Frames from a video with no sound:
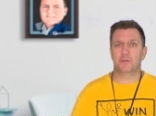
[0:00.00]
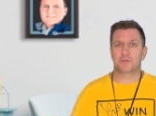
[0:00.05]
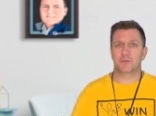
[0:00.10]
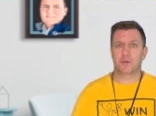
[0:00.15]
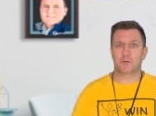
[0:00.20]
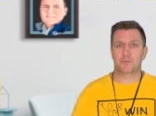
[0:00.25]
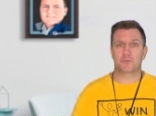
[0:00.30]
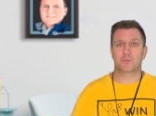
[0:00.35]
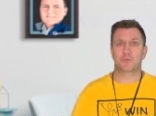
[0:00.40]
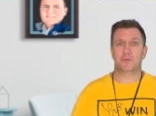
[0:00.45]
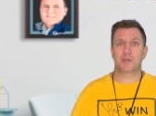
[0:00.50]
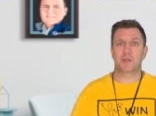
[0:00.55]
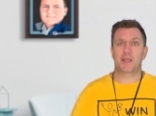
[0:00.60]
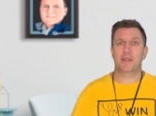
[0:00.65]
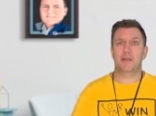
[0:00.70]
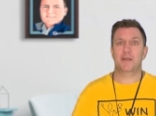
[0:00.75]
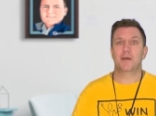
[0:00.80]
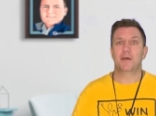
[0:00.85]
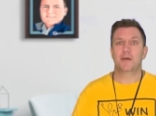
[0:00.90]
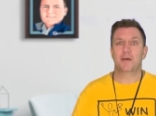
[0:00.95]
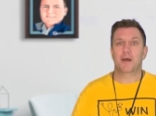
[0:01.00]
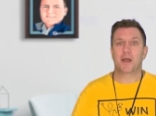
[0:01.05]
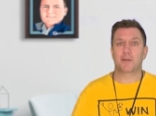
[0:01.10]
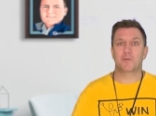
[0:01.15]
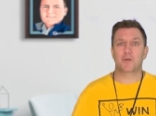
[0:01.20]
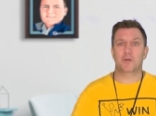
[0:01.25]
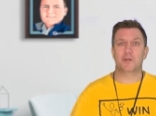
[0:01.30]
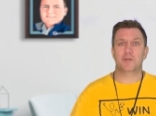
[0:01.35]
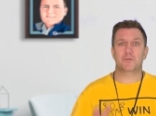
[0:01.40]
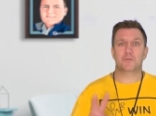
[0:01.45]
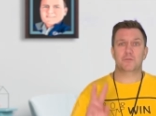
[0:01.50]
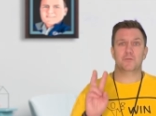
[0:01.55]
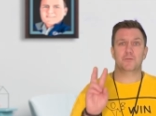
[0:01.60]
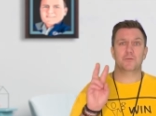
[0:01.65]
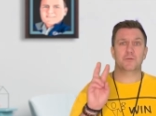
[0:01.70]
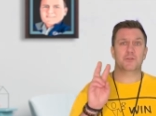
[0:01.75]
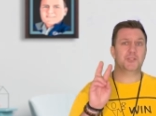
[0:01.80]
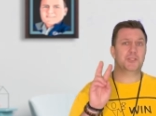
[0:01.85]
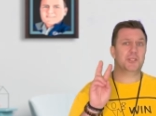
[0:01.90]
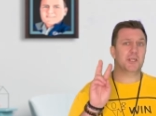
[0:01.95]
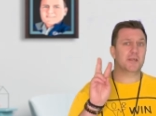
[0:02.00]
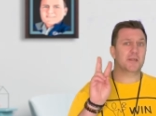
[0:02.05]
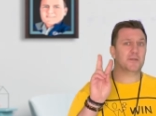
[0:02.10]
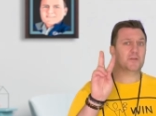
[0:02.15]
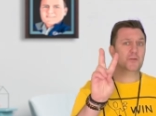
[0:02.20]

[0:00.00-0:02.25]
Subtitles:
so today I'm going to share